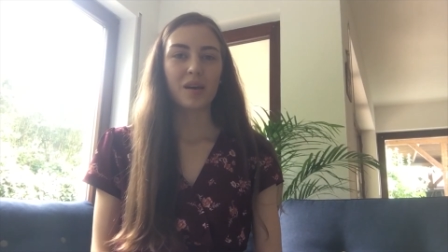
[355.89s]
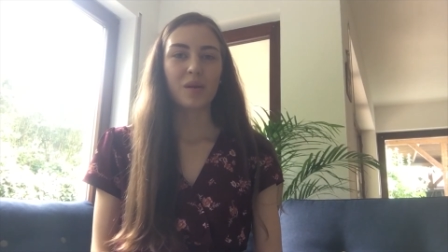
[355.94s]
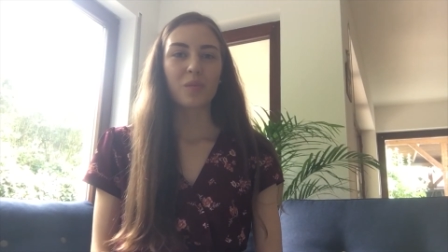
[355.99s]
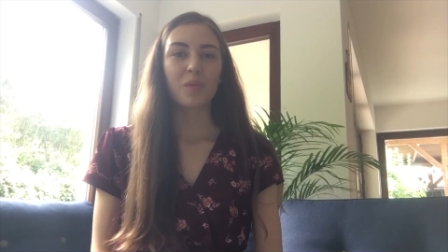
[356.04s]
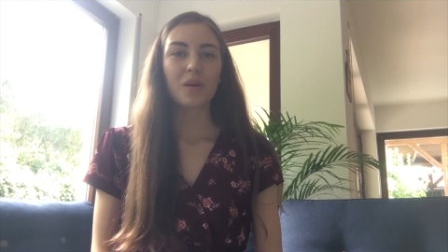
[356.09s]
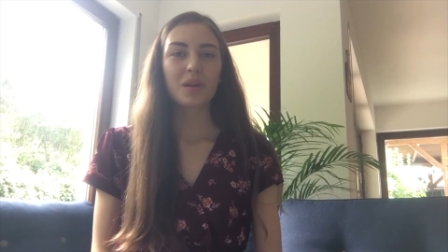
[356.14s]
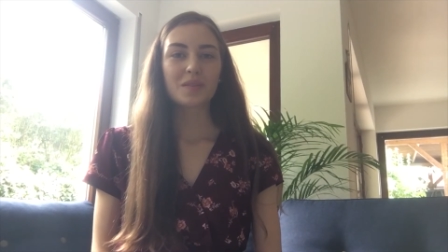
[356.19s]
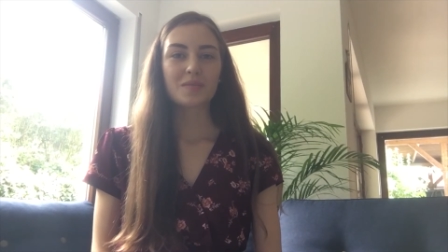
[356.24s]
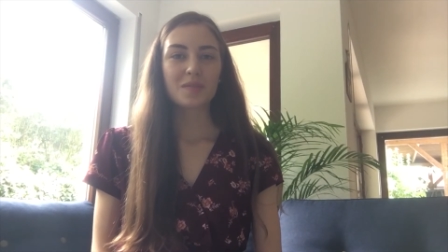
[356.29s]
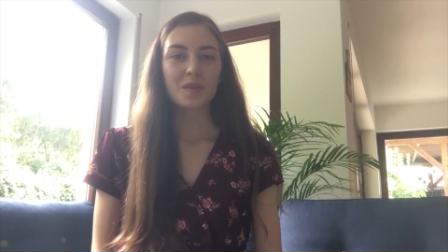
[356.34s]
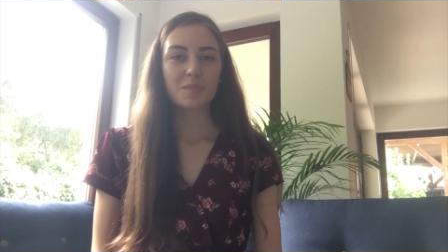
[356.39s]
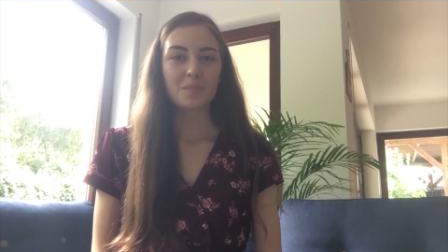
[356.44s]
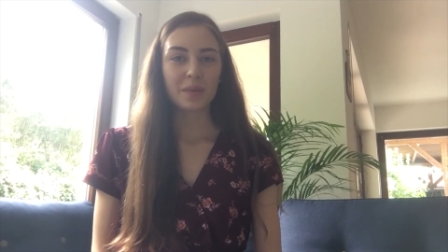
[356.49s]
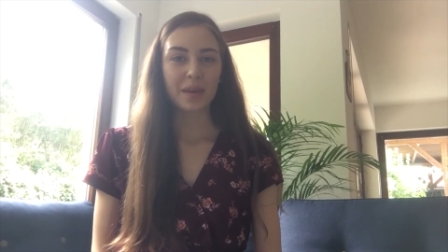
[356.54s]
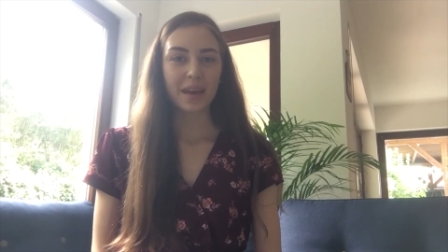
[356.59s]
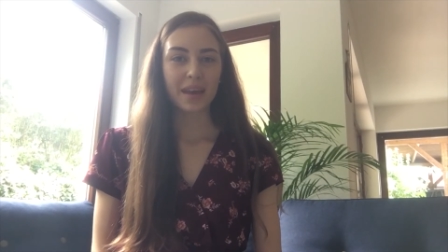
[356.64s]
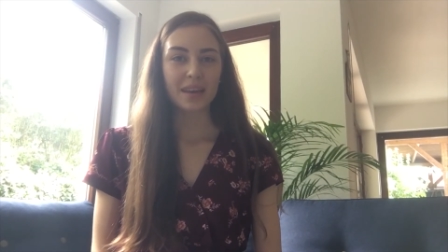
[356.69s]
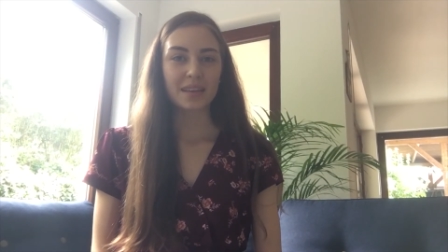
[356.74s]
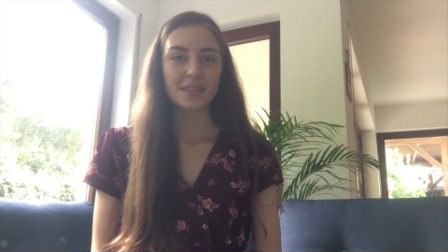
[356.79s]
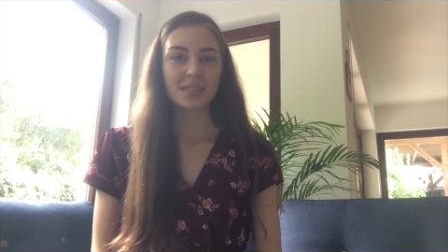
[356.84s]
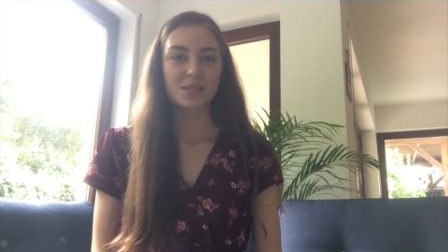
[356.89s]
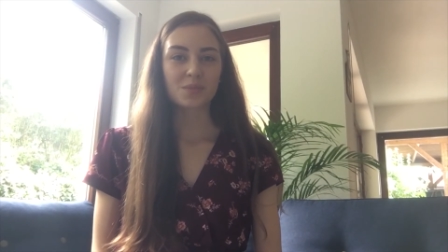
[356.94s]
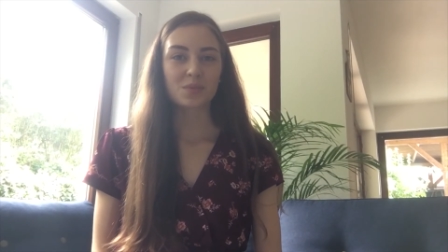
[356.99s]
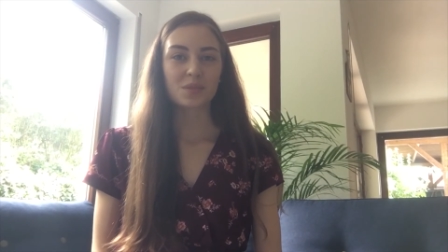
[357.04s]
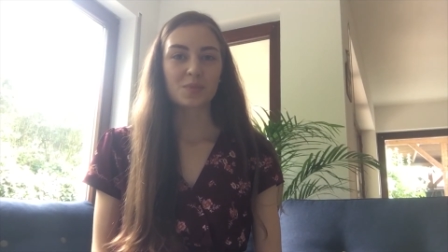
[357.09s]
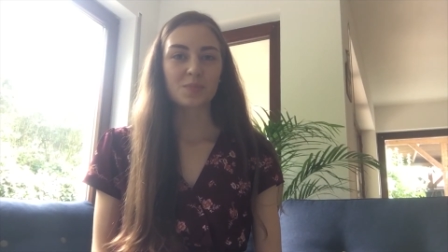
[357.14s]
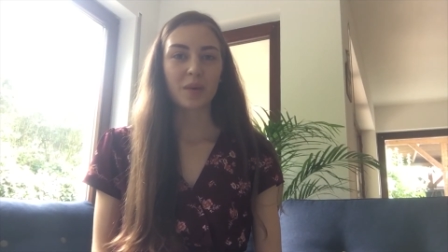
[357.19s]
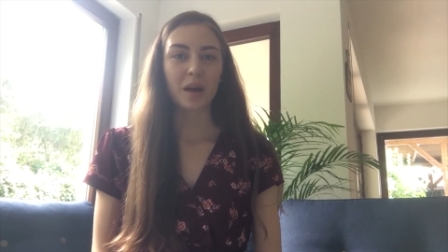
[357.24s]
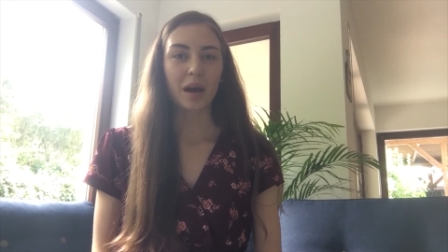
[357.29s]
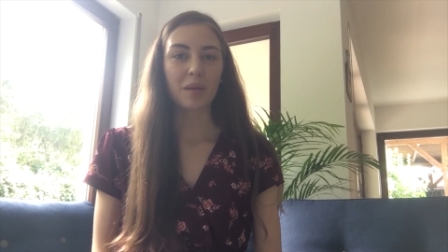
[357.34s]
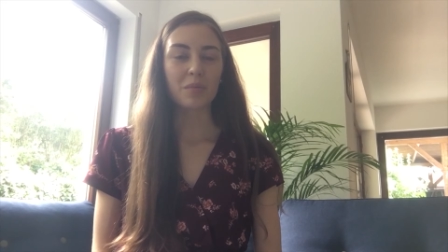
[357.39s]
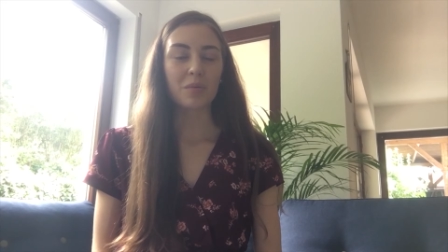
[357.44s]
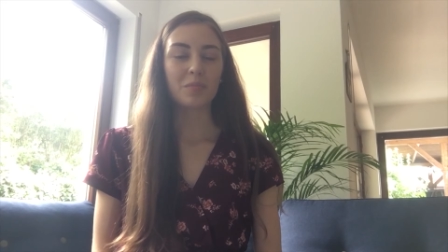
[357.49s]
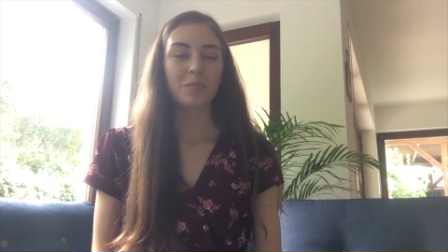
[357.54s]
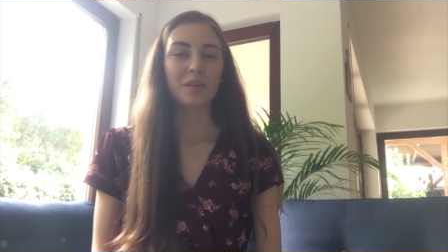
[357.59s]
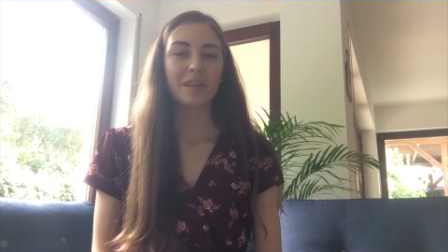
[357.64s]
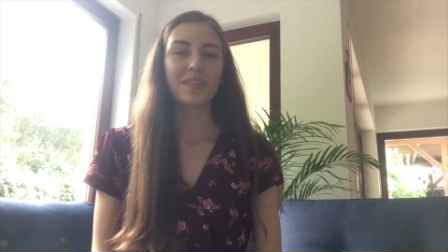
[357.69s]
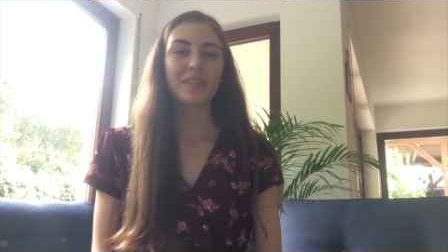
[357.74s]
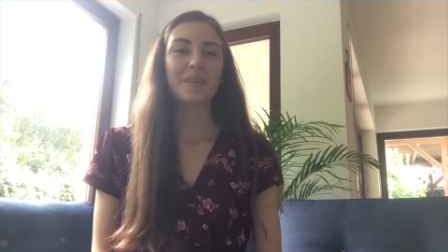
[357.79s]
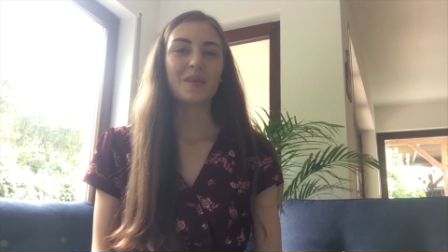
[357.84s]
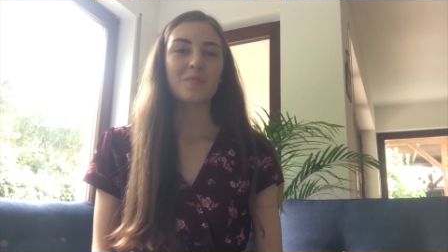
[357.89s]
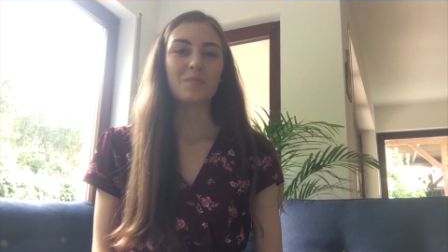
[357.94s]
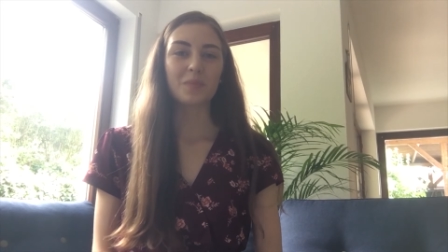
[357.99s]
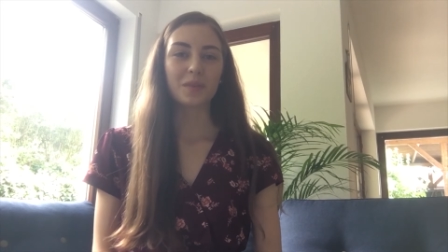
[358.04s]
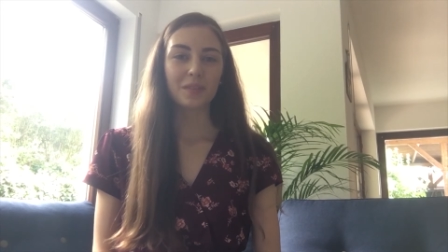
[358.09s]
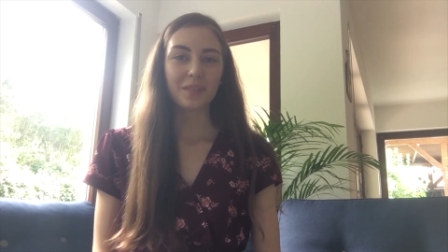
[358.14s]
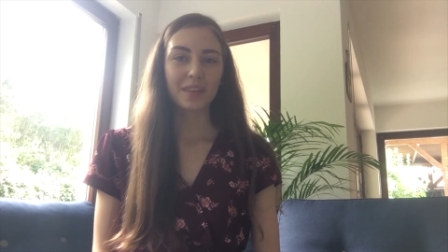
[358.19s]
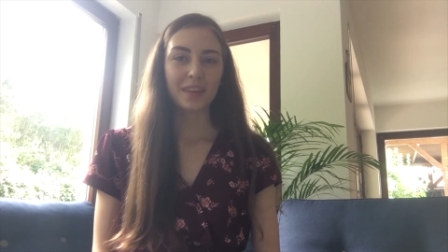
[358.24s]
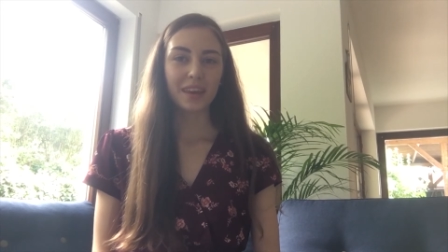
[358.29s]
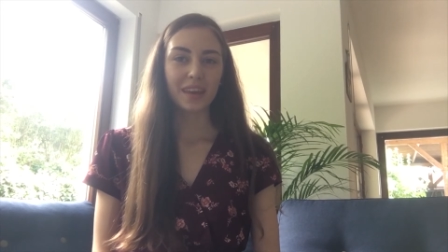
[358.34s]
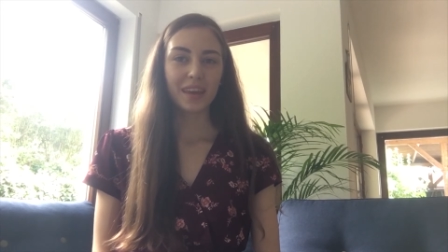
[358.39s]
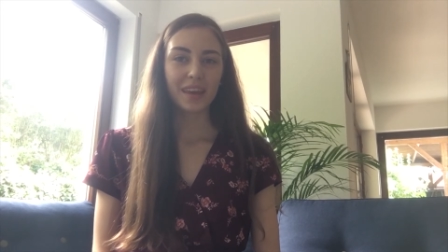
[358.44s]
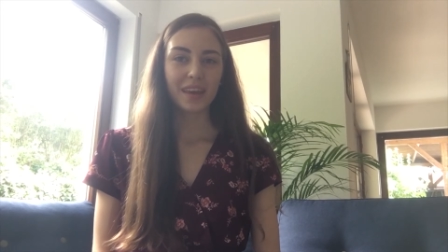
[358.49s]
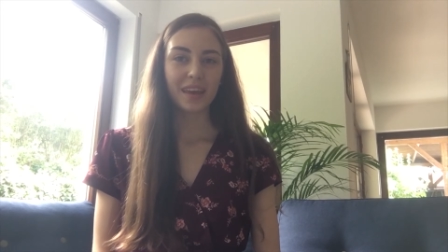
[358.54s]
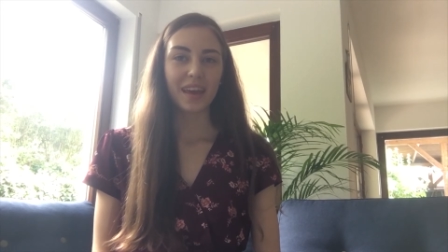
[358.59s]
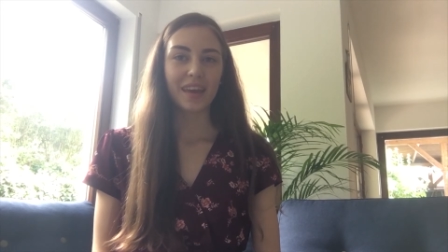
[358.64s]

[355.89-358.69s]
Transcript: one of the biggest was probably the ability